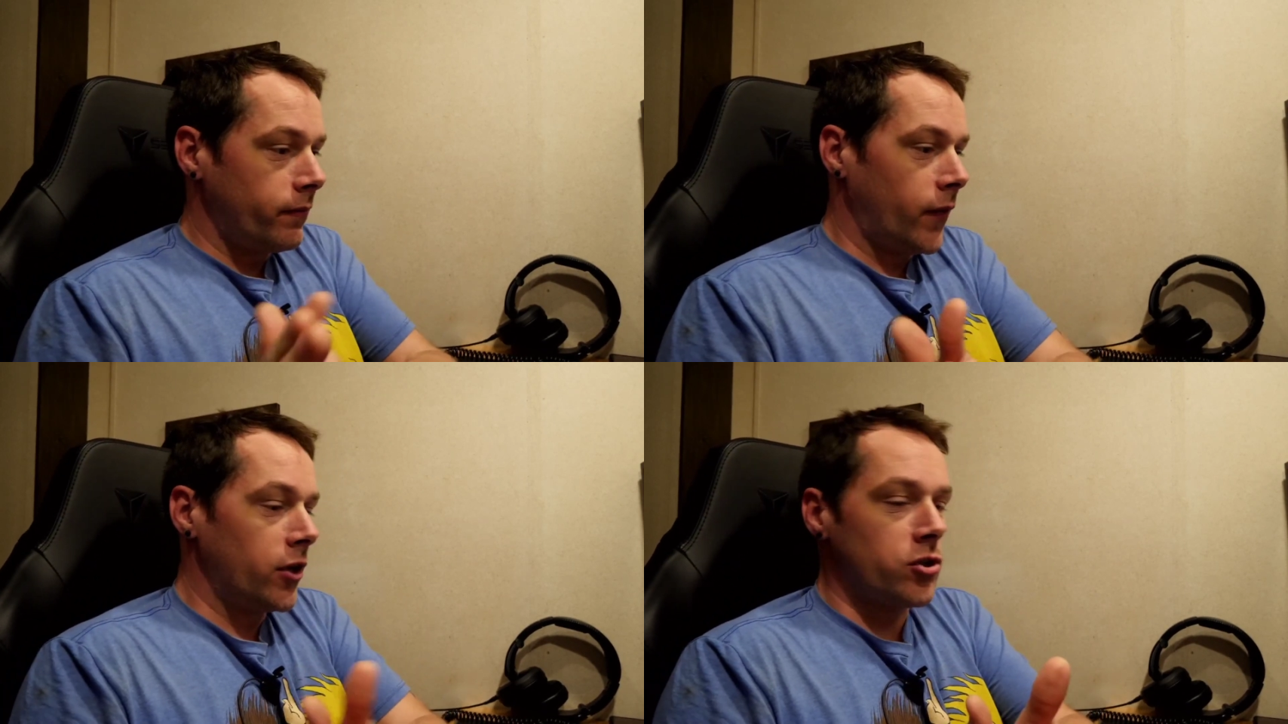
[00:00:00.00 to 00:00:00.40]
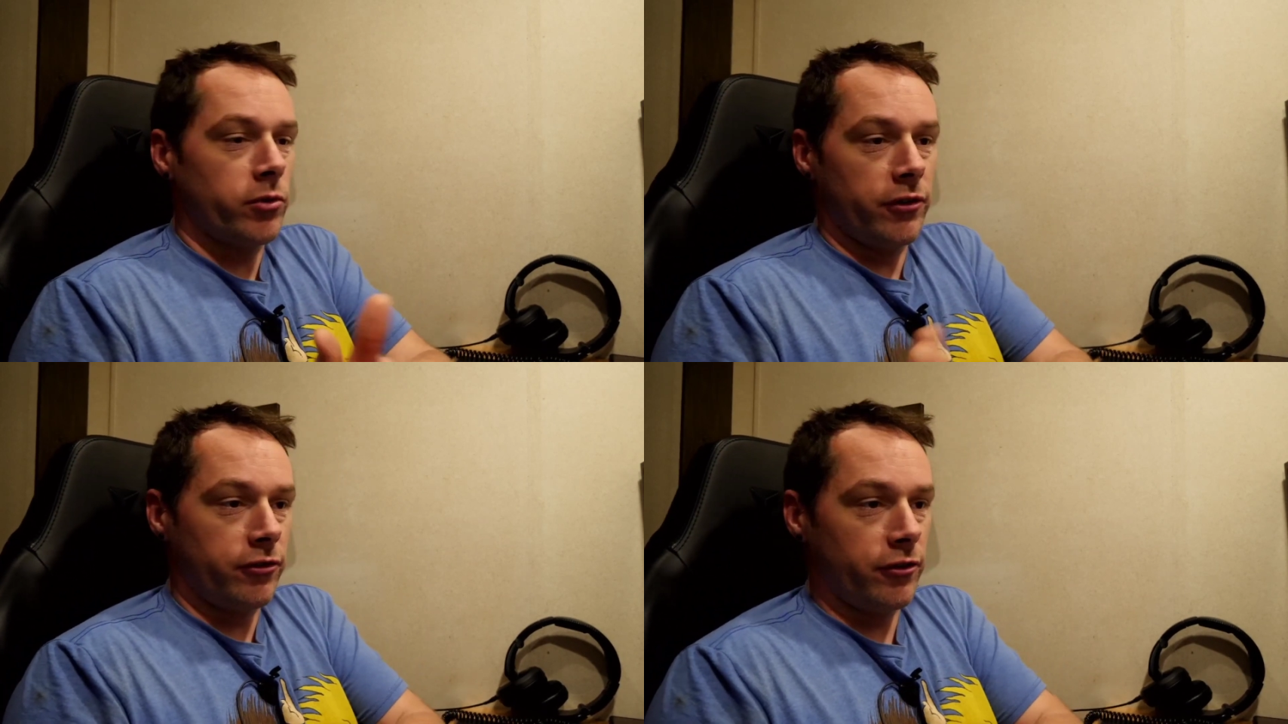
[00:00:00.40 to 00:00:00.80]

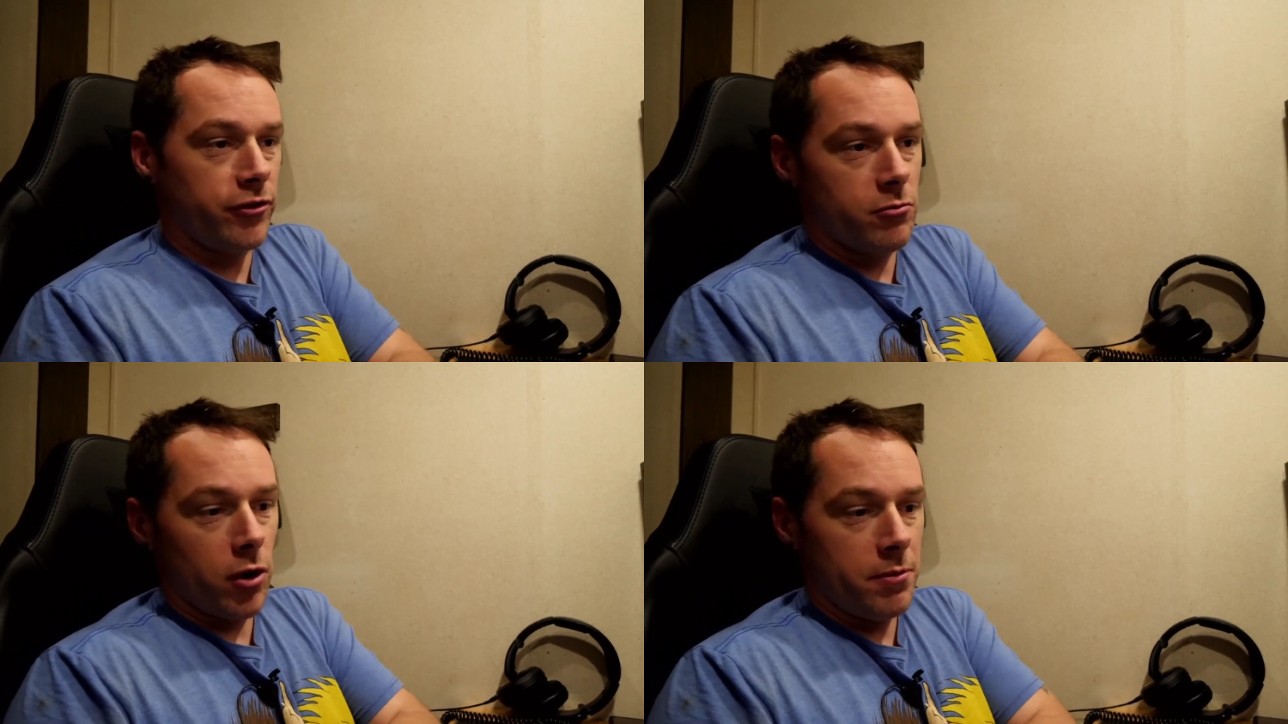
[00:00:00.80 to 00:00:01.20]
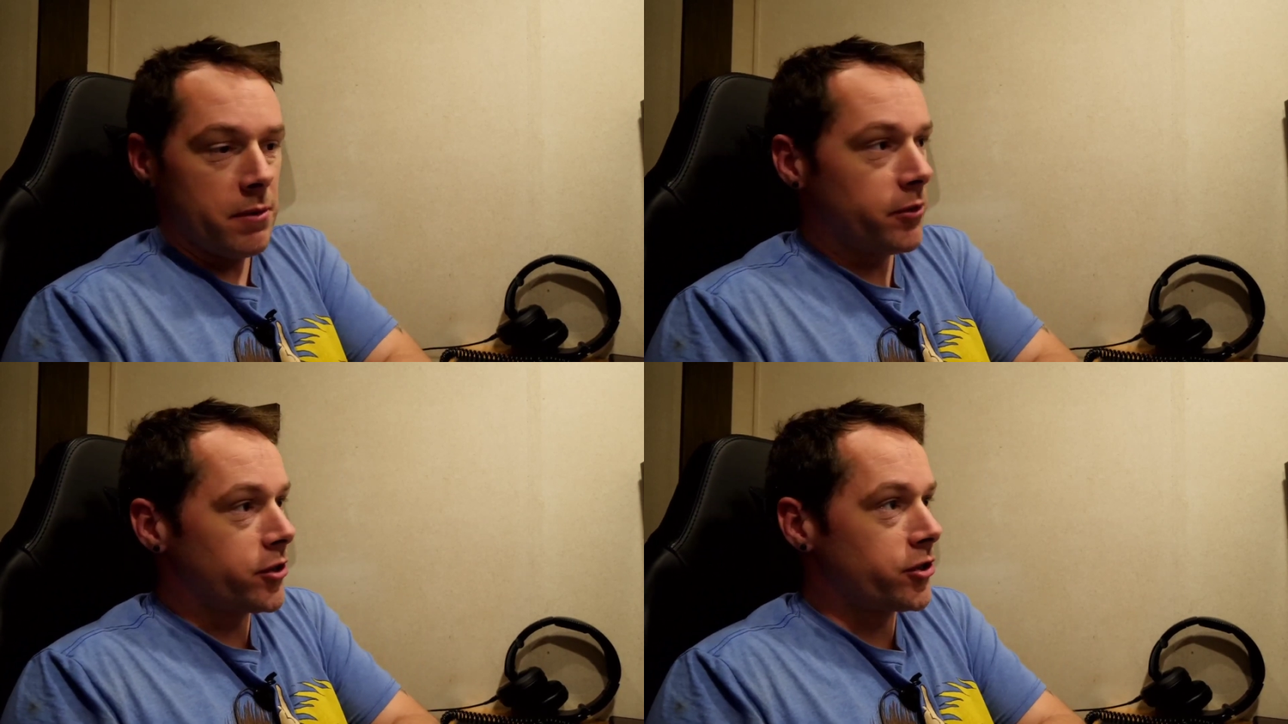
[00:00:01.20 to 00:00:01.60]
Just wait for a few more
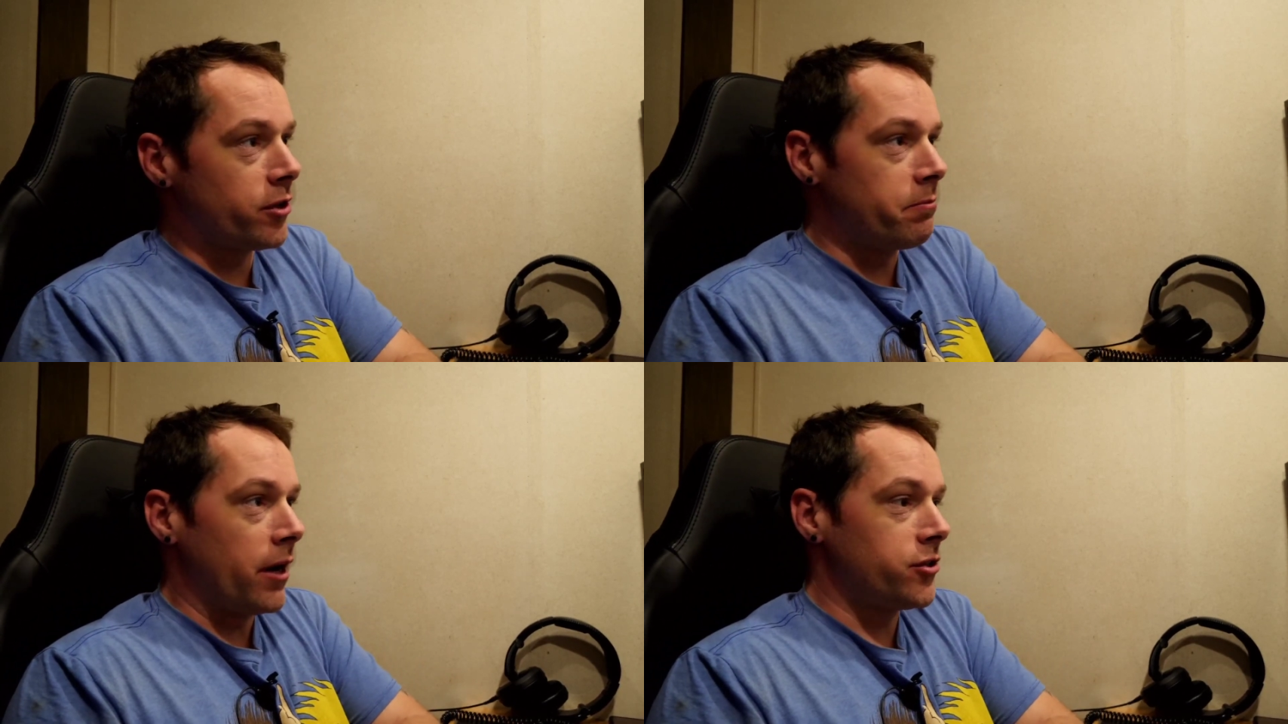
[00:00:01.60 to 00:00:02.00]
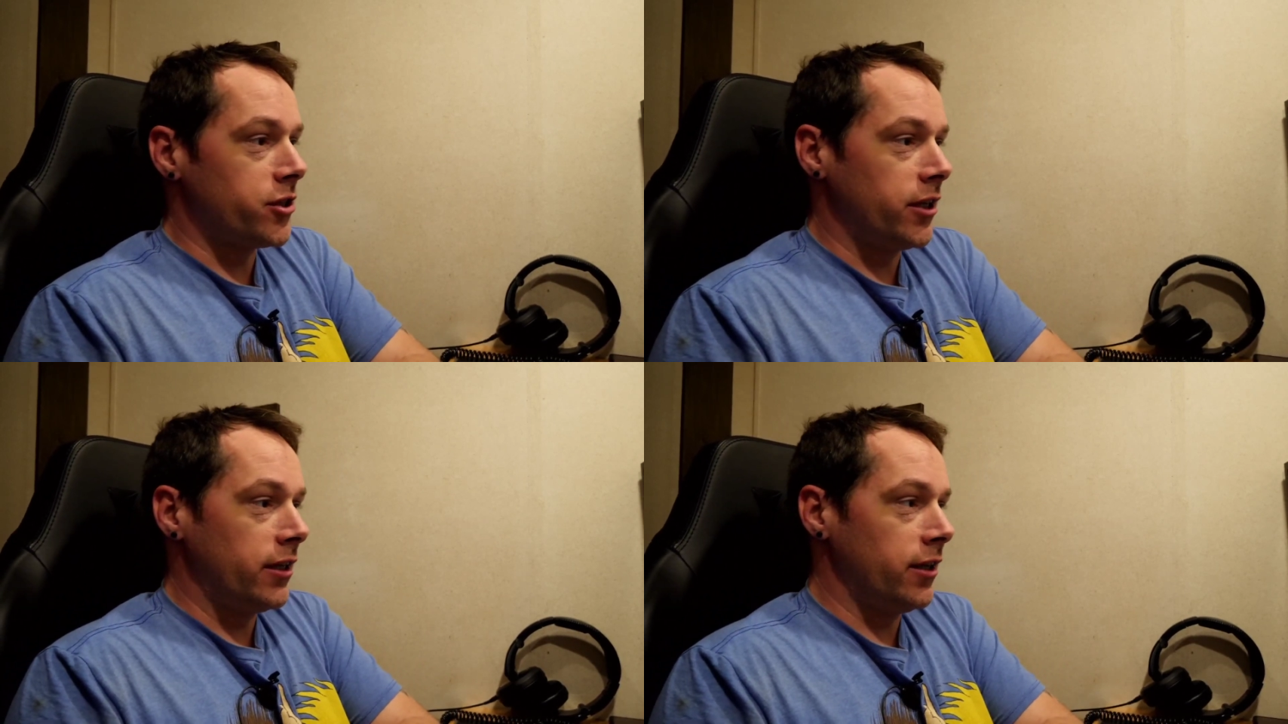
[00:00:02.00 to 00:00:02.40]
people to start
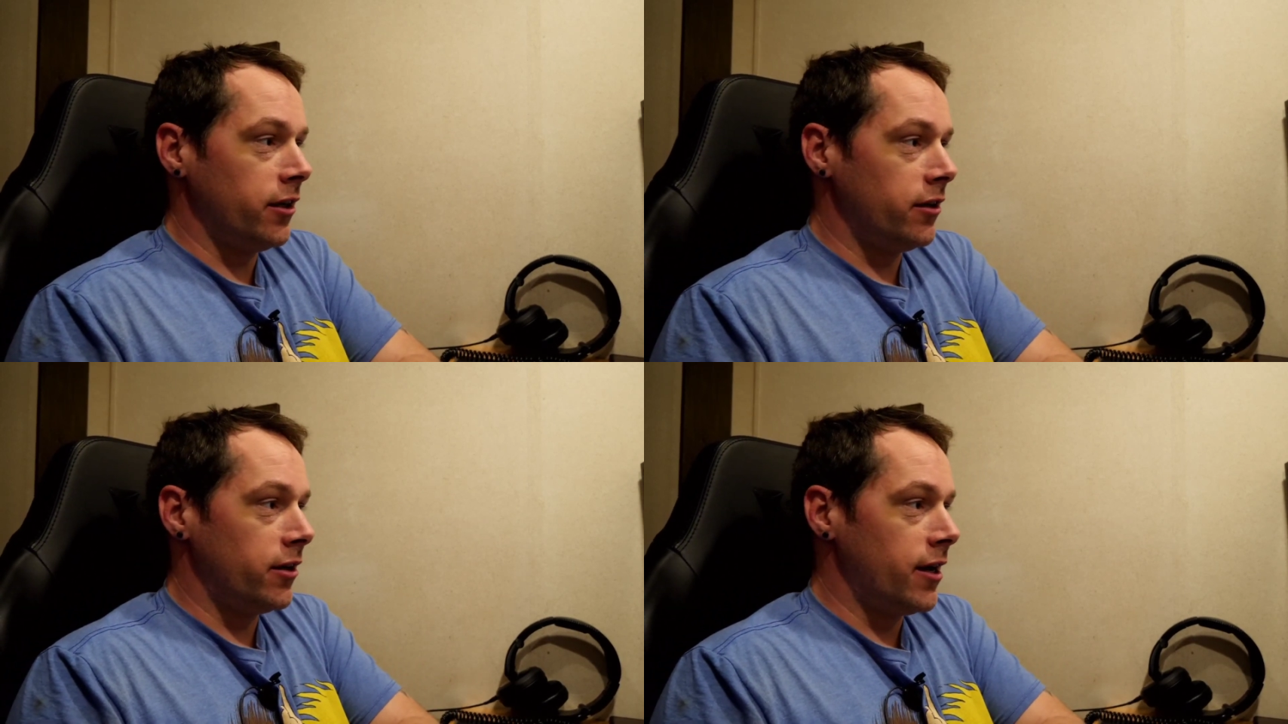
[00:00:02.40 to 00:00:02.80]
bouncing in here,